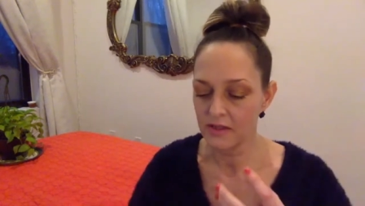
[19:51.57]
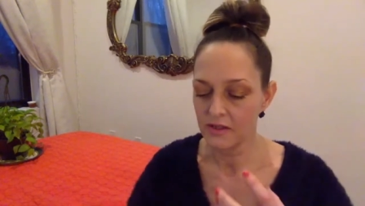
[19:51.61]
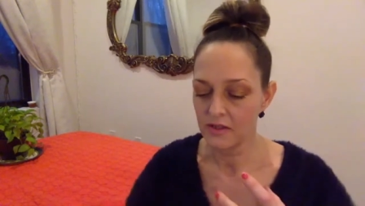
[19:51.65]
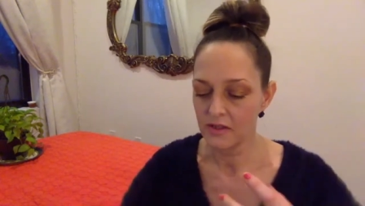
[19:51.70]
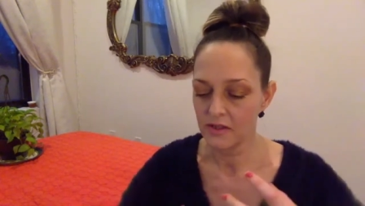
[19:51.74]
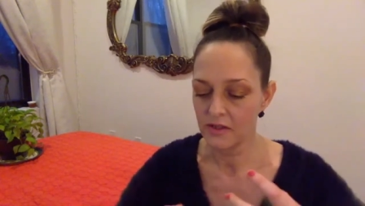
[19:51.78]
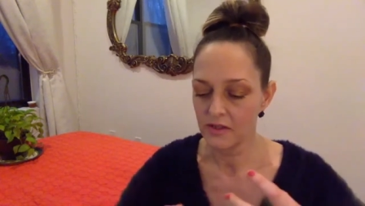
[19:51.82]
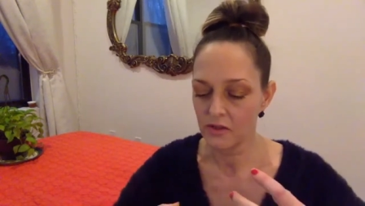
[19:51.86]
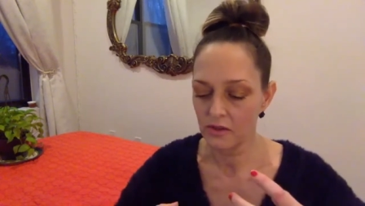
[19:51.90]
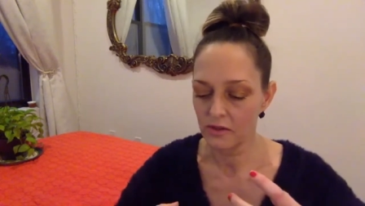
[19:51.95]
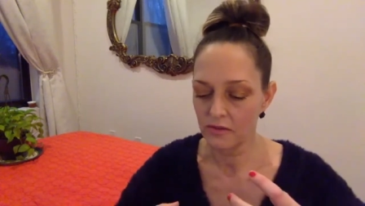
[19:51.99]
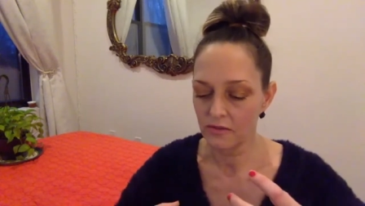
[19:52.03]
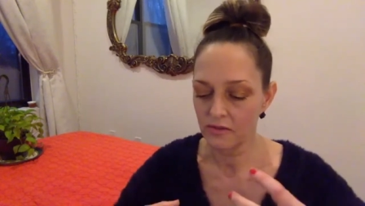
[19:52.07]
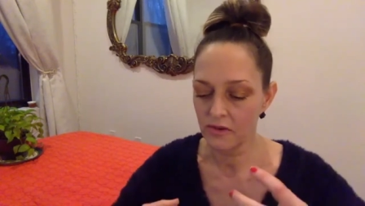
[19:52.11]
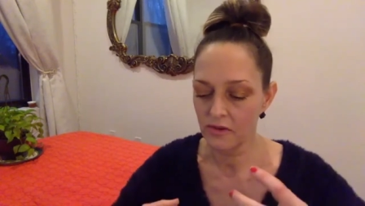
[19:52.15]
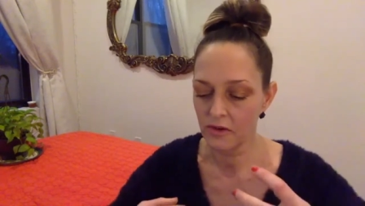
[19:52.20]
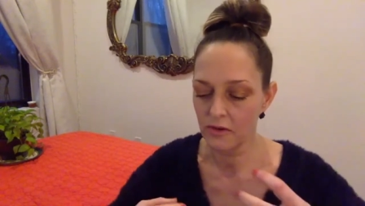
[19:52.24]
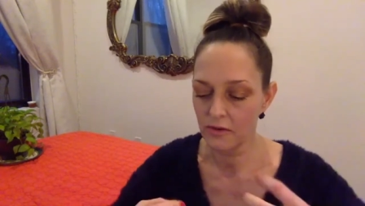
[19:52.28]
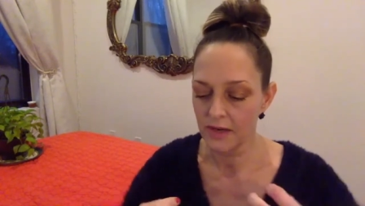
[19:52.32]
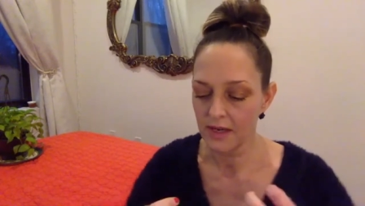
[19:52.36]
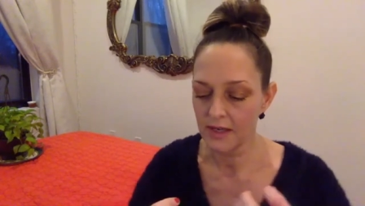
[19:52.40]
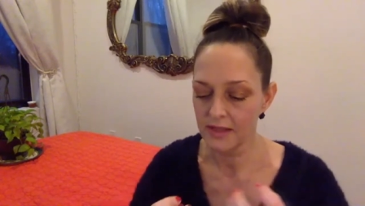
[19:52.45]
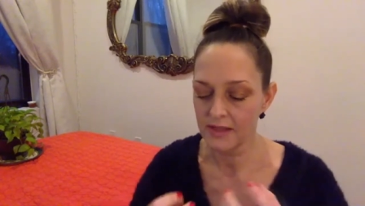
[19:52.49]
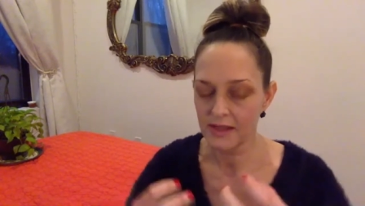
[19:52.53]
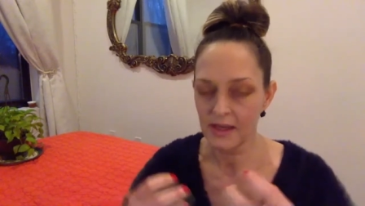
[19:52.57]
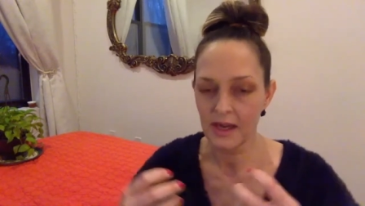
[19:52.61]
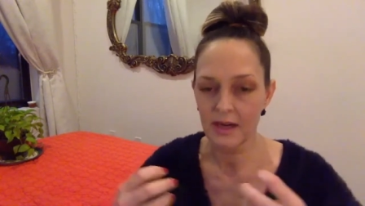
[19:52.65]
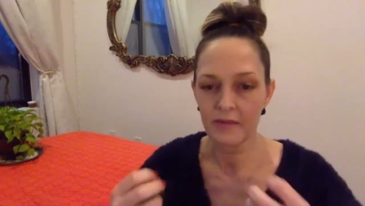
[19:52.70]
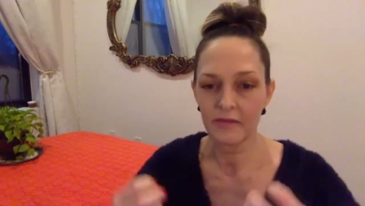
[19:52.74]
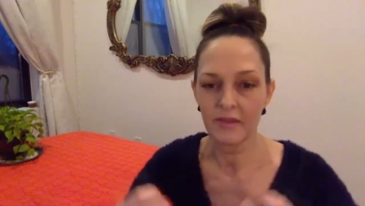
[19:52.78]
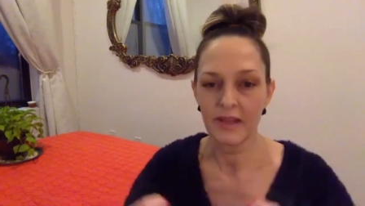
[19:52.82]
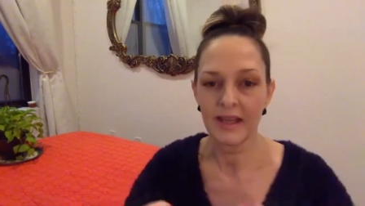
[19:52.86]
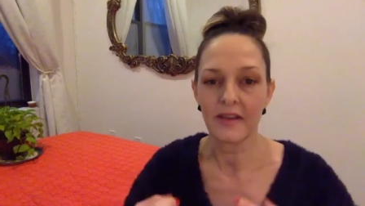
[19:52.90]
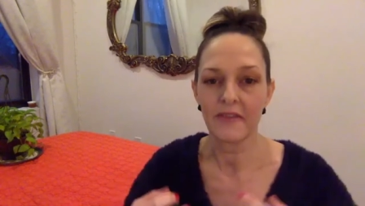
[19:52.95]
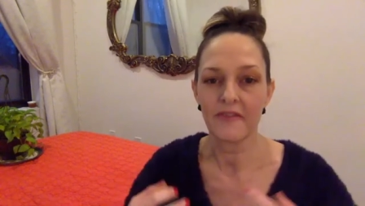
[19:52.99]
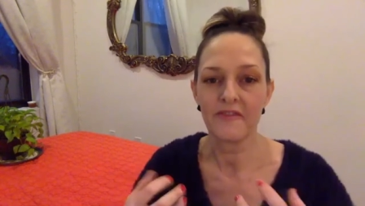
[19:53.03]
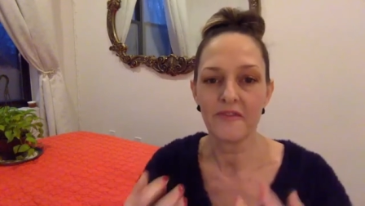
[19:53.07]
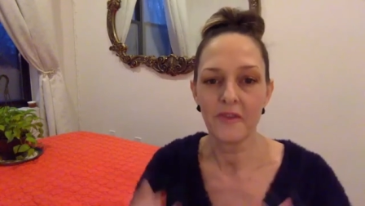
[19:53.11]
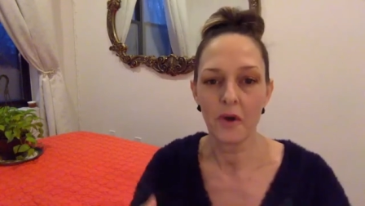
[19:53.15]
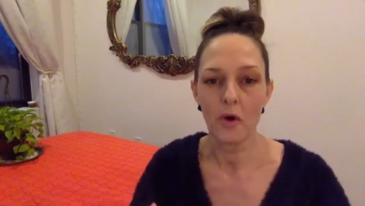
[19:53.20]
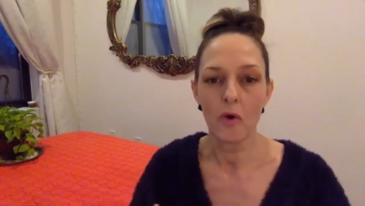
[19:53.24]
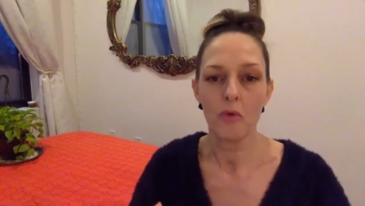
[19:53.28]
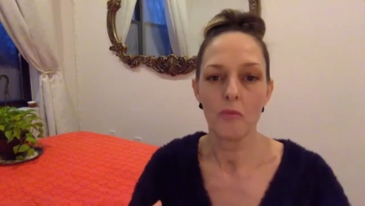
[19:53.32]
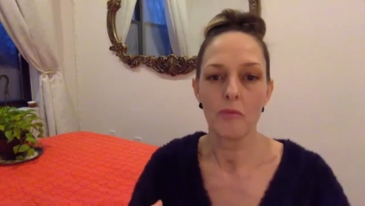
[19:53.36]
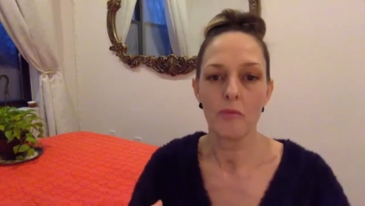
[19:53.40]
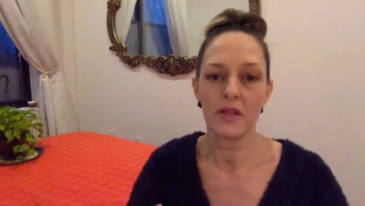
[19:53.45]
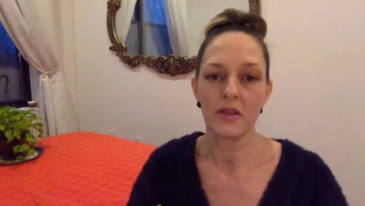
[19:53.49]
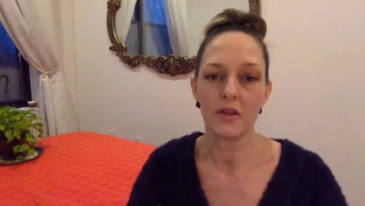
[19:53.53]
it just sort of creates kind of like a
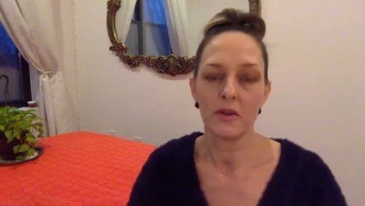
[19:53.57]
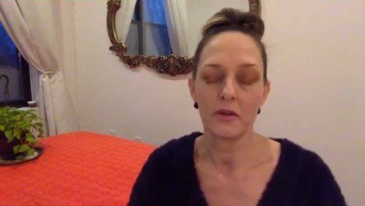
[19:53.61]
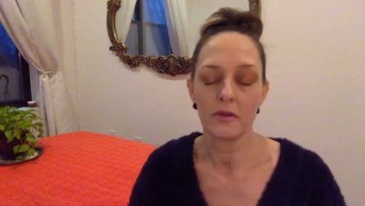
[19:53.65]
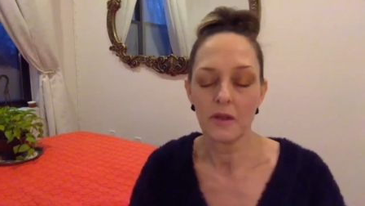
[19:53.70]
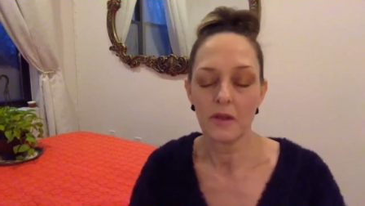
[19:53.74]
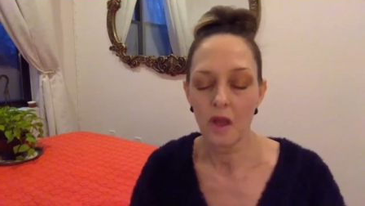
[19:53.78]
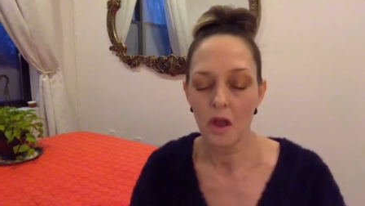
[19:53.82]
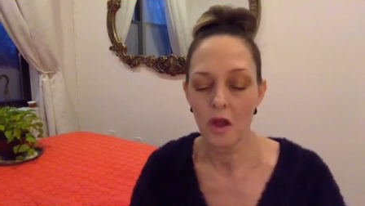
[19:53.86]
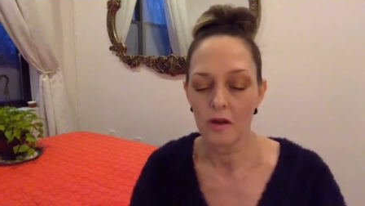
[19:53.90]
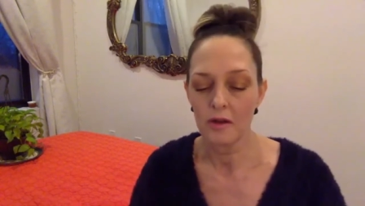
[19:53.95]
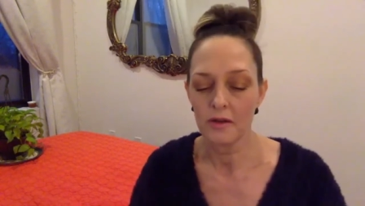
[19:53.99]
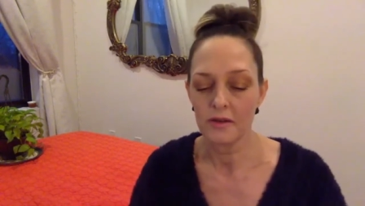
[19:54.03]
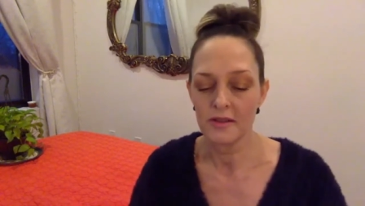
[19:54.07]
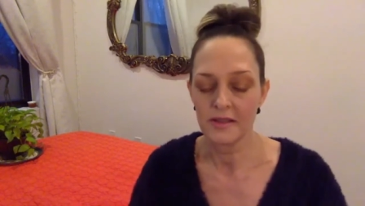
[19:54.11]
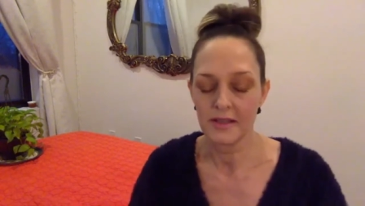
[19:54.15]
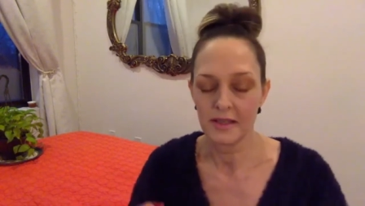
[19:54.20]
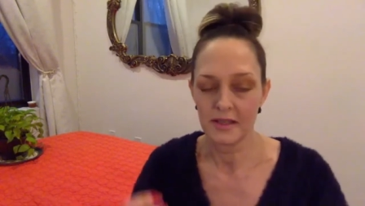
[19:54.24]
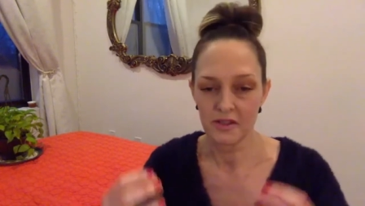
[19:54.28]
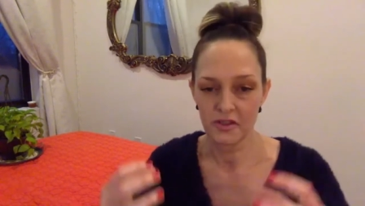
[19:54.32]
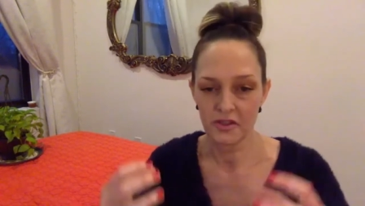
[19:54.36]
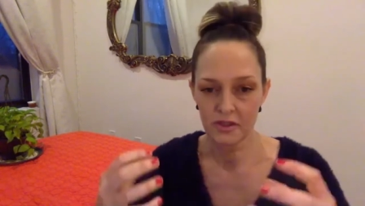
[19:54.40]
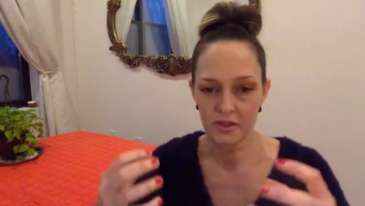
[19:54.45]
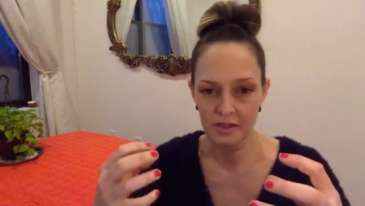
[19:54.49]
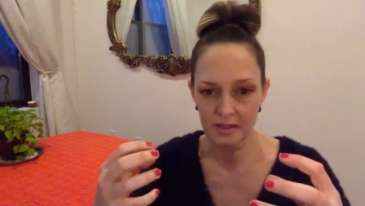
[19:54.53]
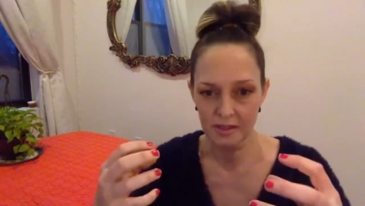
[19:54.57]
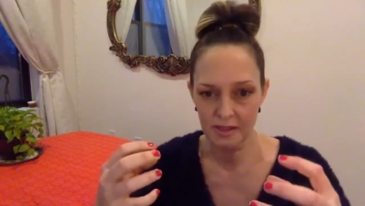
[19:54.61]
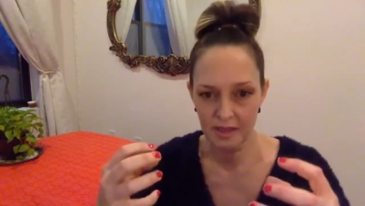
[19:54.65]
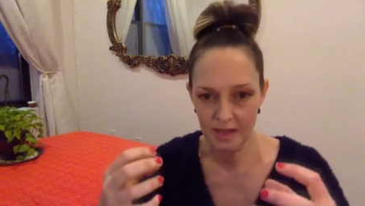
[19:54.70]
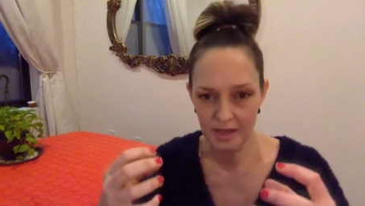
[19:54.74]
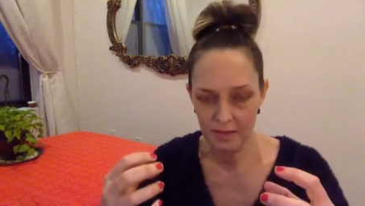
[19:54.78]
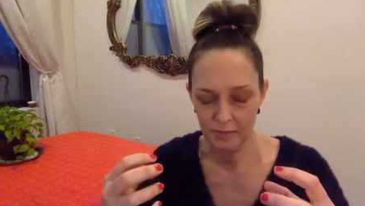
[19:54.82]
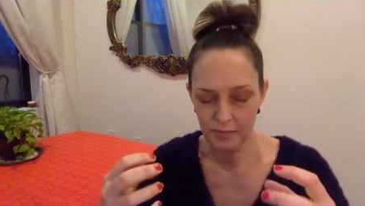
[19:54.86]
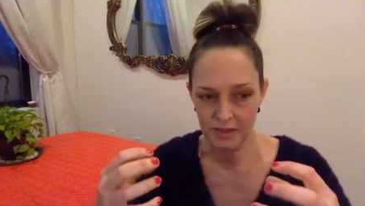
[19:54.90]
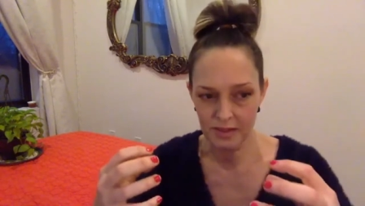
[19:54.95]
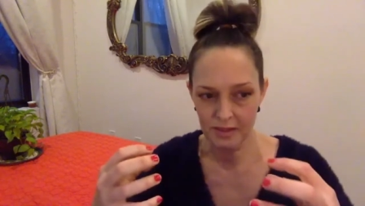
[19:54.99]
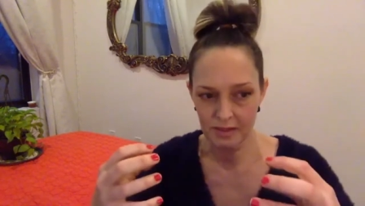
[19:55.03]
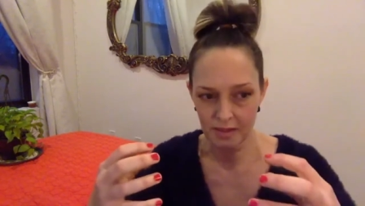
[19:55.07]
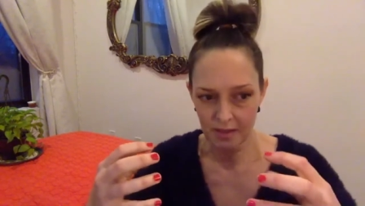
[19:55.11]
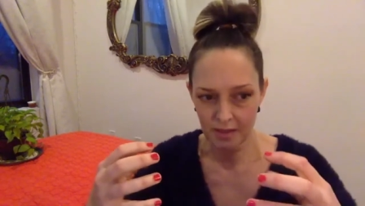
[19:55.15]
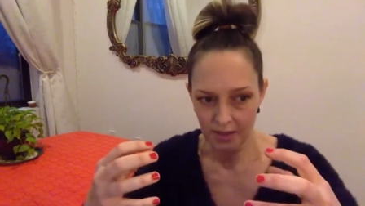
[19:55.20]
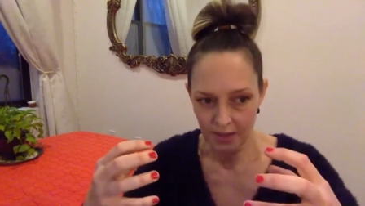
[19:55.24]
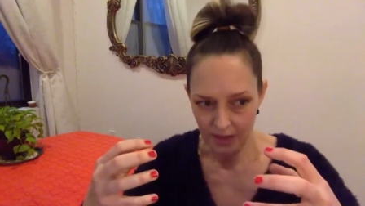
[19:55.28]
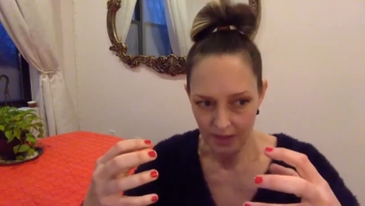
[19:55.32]
foam in your lungs, and it just keeps